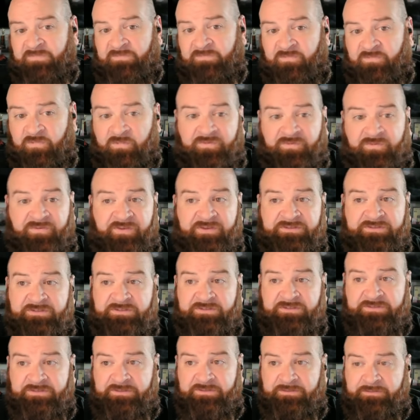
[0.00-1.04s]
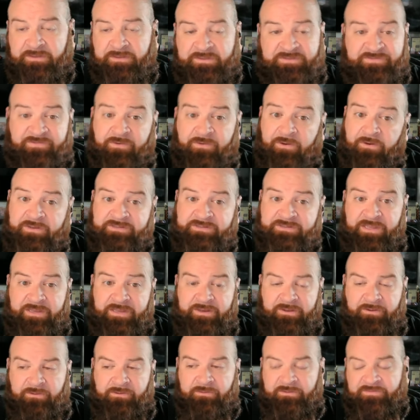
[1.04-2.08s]
for efficiency. As far as I
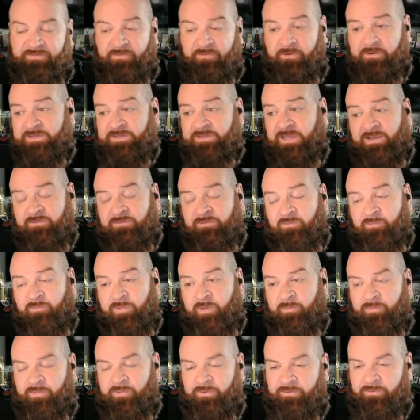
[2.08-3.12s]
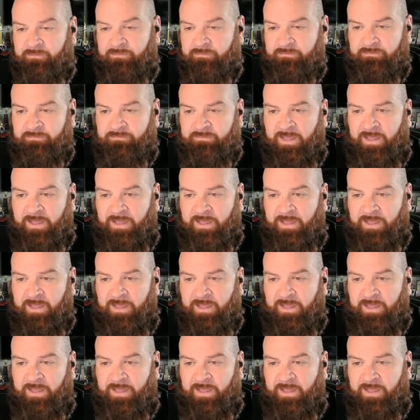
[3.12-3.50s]
know, as far as I can remember,